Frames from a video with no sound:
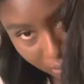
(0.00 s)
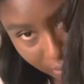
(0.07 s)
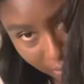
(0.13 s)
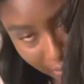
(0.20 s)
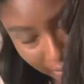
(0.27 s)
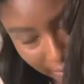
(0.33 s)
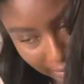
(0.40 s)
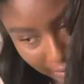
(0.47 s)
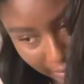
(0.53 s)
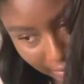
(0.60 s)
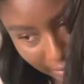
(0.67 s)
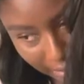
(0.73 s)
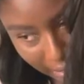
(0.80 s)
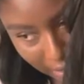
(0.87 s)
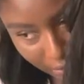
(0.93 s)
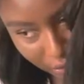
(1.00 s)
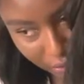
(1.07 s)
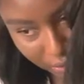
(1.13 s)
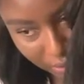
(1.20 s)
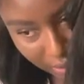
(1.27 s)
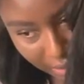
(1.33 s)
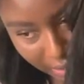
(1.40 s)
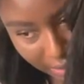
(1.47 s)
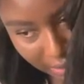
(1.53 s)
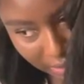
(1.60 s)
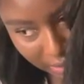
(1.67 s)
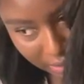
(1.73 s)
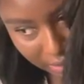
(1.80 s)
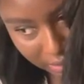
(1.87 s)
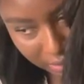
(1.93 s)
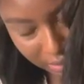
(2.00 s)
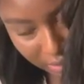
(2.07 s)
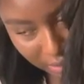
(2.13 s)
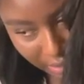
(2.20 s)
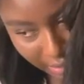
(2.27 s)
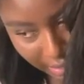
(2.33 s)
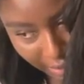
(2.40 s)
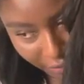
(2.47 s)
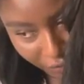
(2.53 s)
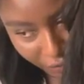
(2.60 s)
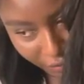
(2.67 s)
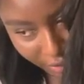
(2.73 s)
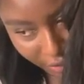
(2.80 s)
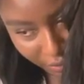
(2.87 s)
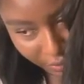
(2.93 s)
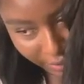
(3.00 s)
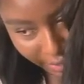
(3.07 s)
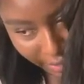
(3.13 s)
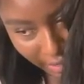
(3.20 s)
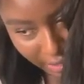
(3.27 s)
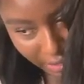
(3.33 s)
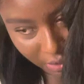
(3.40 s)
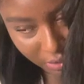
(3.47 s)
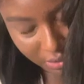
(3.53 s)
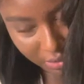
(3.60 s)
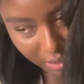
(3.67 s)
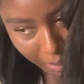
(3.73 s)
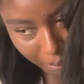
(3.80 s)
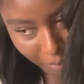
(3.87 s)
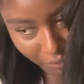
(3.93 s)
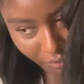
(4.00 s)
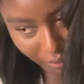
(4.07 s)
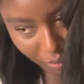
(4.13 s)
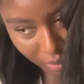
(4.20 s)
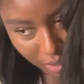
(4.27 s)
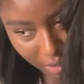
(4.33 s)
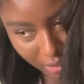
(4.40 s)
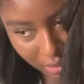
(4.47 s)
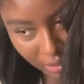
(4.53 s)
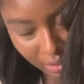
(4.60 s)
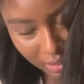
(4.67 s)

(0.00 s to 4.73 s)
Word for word: And again, I just kind of, like I feel the hair on top of the wand.